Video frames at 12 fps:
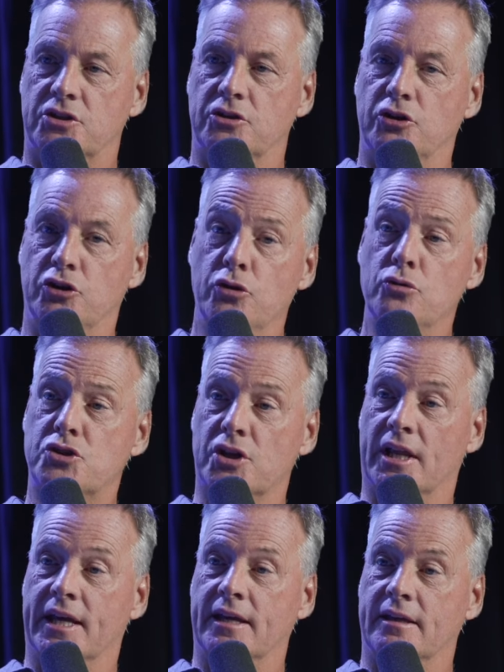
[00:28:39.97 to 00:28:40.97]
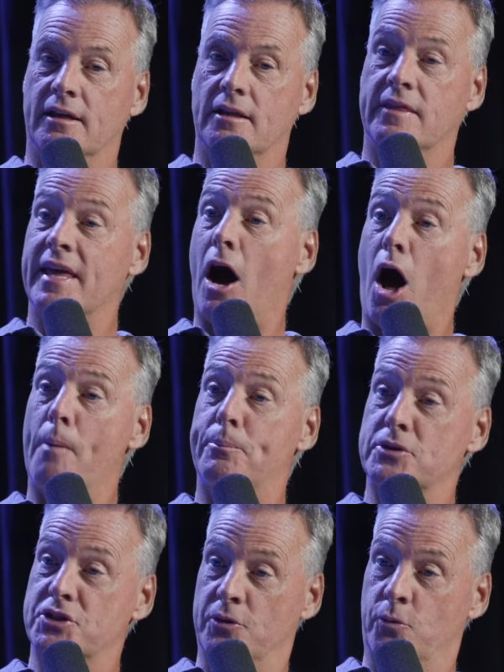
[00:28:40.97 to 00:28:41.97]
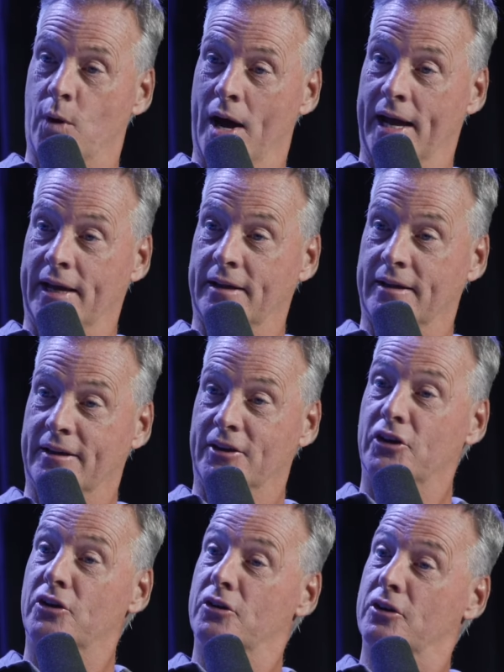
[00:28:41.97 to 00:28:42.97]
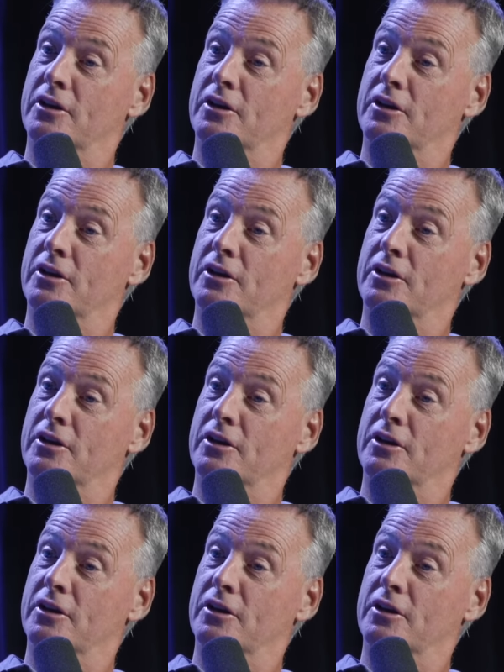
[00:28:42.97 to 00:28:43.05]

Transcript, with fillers: usually the opposite way hmm.